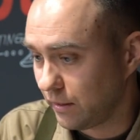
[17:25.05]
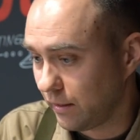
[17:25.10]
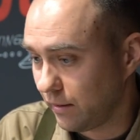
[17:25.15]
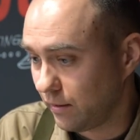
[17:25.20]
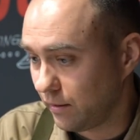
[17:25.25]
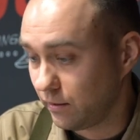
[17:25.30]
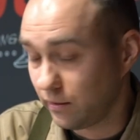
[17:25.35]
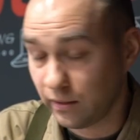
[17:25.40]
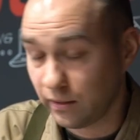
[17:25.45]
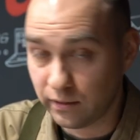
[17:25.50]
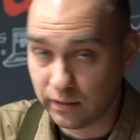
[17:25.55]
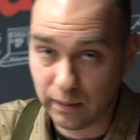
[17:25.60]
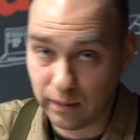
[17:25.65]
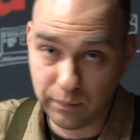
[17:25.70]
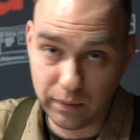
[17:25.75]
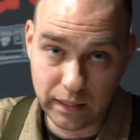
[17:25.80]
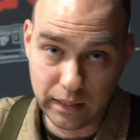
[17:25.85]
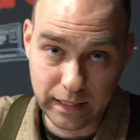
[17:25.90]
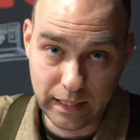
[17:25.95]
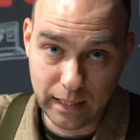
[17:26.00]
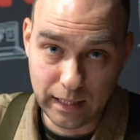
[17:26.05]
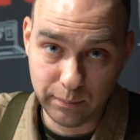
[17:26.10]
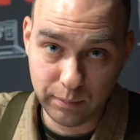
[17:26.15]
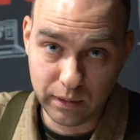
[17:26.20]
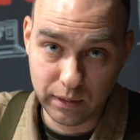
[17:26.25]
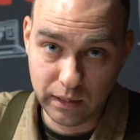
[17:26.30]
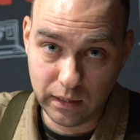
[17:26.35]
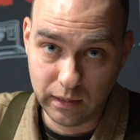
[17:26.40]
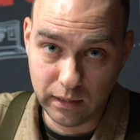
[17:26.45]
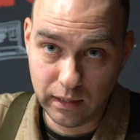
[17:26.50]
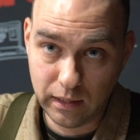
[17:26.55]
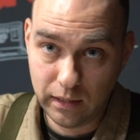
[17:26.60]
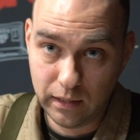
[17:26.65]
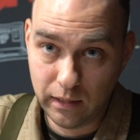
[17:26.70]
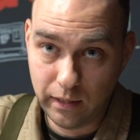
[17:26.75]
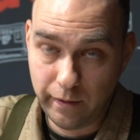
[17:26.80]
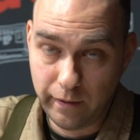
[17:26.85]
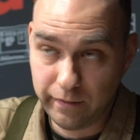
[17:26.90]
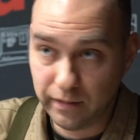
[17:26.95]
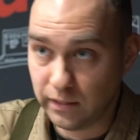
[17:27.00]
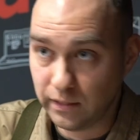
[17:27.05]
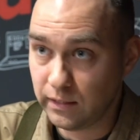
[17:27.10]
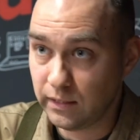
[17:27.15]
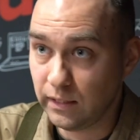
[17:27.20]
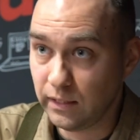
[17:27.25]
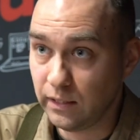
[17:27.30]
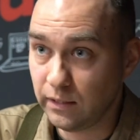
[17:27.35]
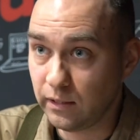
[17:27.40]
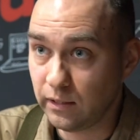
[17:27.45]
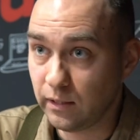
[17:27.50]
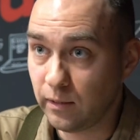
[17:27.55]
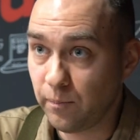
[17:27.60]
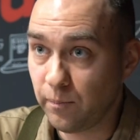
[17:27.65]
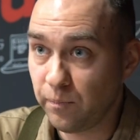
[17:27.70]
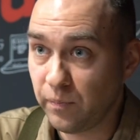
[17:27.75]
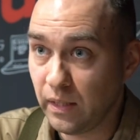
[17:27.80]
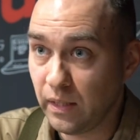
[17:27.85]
and this is something happening this season.